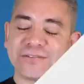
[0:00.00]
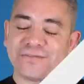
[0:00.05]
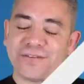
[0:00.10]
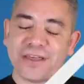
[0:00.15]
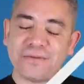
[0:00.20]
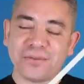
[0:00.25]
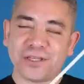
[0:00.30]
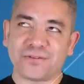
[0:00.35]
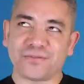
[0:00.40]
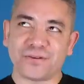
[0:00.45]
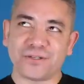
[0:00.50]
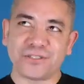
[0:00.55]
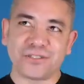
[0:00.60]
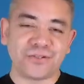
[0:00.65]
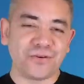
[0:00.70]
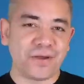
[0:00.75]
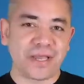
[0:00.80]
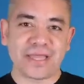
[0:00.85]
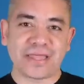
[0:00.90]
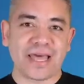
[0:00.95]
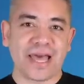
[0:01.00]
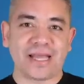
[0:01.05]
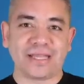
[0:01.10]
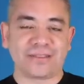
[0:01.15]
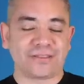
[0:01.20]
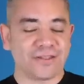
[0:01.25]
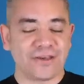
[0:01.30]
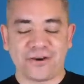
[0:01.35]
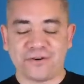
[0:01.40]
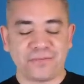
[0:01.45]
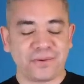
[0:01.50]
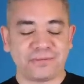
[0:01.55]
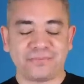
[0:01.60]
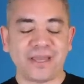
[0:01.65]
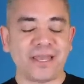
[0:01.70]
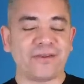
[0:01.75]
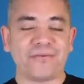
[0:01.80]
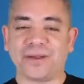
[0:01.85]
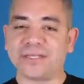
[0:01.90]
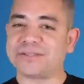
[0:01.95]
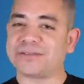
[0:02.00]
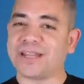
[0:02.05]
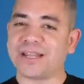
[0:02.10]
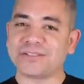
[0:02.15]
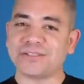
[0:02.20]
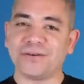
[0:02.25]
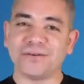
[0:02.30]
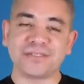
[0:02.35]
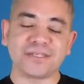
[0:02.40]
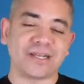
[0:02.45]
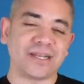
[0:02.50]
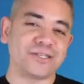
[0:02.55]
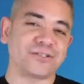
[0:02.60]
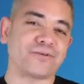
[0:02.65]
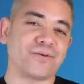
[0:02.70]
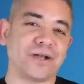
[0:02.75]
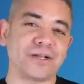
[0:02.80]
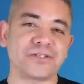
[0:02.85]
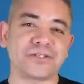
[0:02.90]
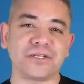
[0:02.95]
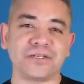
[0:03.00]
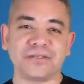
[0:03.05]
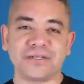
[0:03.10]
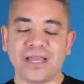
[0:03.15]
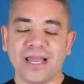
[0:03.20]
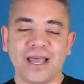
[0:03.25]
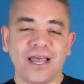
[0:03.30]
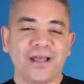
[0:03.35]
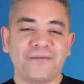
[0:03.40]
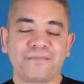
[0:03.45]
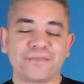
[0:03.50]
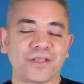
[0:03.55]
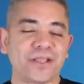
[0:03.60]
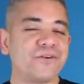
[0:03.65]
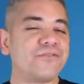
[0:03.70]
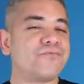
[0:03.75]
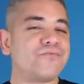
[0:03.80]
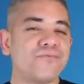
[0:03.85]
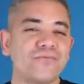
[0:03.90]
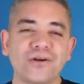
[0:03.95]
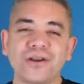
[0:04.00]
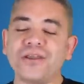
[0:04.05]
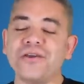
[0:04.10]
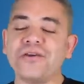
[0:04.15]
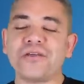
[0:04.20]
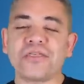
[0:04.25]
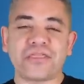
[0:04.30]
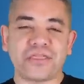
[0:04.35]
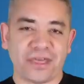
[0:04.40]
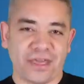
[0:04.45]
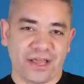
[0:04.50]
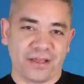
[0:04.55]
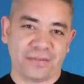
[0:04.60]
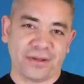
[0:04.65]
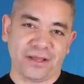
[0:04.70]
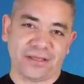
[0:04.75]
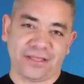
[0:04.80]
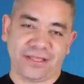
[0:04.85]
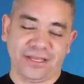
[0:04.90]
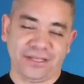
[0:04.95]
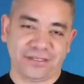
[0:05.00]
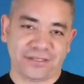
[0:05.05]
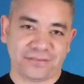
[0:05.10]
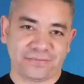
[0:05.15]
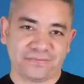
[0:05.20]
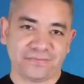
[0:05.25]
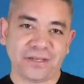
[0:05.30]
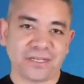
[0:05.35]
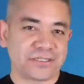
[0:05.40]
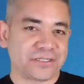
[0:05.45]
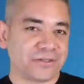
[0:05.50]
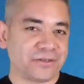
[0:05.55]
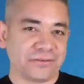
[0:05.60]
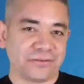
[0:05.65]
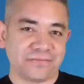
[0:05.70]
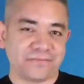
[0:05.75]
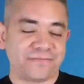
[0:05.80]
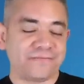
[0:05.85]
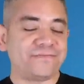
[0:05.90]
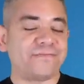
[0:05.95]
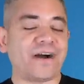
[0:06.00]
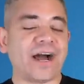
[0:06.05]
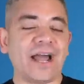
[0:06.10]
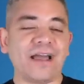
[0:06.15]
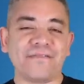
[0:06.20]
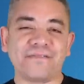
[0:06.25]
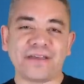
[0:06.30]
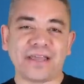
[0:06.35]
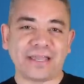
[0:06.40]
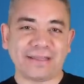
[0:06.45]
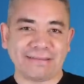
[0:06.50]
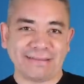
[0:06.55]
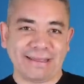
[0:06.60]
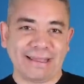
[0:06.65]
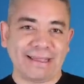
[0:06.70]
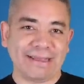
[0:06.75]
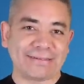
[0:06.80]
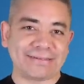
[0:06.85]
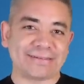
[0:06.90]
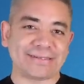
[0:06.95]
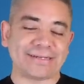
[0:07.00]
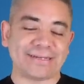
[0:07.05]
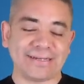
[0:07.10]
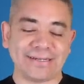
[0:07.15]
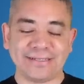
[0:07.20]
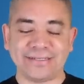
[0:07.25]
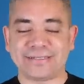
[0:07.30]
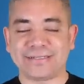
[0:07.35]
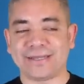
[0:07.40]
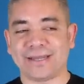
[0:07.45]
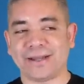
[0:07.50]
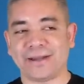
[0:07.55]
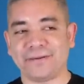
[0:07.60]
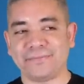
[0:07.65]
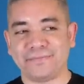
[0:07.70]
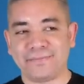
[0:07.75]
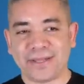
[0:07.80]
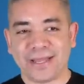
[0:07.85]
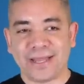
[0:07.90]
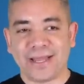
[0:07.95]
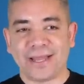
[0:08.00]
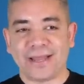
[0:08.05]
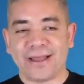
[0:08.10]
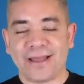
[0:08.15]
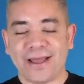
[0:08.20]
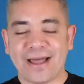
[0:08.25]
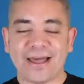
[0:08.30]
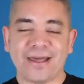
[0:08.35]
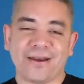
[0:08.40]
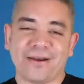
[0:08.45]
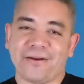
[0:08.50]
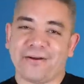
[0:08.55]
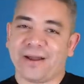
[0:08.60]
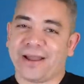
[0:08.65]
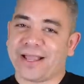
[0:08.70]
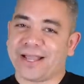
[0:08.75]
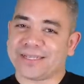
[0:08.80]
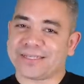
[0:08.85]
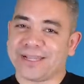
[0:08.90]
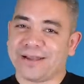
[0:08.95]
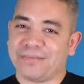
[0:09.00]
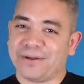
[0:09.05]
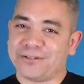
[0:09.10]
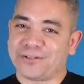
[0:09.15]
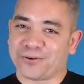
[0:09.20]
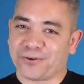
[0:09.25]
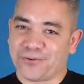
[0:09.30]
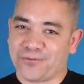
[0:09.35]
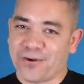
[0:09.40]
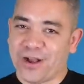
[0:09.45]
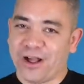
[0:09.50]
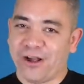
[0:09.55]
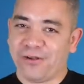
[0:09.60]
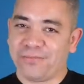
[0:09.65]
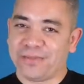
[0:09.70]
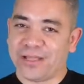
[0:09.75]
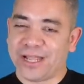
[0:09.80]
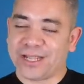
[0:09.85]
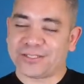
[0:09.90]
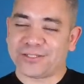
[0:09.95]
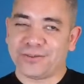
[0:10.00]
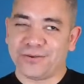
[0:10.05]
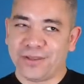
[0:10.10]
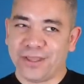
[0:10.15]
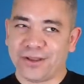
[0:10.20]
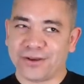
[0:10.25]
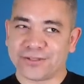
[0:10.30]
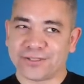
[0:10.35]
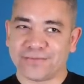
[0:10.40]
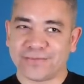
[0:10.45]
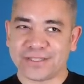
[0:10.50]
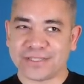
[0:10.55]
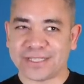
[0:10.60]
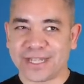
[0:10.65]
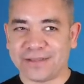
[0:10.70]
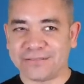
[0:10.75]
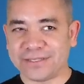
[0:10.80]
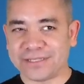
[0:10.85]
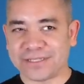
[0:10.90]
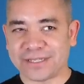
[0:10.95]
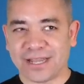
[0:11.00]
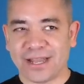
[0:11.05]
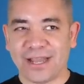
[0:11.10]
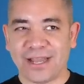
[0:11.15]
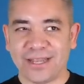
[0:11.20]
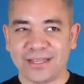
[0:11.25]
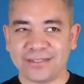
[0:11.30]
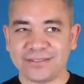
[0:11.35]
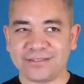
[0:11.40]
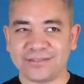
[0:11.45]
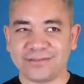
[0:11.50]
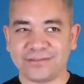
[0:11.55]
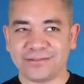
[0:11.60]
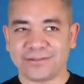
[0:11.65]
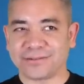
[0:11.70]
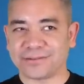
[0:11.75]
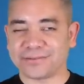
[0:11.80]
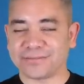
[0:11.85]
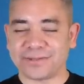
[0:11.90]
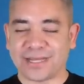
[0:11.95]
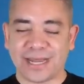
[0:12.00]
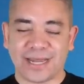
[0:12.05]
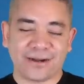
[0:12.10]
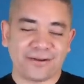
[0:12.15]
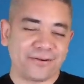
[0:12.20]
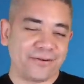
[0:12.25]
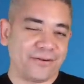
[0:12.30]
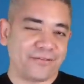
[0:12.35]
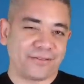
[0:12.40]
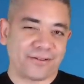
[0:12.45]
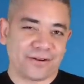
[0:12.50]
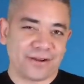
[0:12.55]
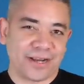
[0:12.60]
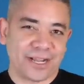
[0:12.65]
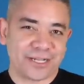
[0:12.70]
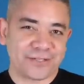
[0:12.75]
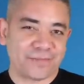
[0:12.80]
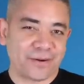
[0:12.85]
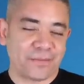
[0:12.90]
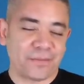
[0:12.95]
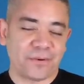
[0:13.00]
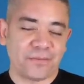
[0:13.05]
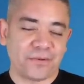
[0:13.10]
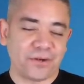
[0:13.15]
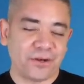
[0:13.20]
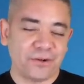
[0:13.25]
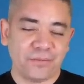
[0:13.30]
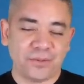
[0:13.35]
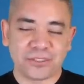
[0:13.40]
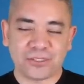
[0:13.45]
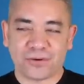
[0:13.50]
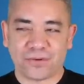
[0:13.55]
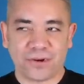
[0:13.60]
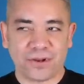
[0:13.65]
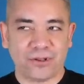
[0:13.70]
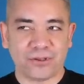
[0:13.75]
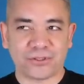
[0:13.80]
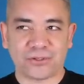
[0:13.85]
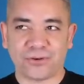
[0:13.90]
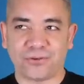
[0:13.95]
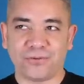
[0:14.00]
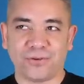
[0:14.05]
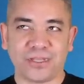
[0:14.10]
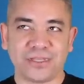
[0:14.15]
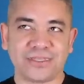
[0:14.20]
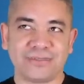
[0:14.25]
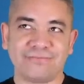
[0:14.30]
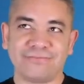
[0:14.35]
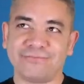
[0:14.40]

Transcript: famous for doing that, though. But anyways, let us know in today's question, what do you think about these Pixel 5a leaks? Because, uh, I don't know. I guess I'm underwhelmed. Like two years of the same design, or I don't know if they're going to experiment with new materials or what.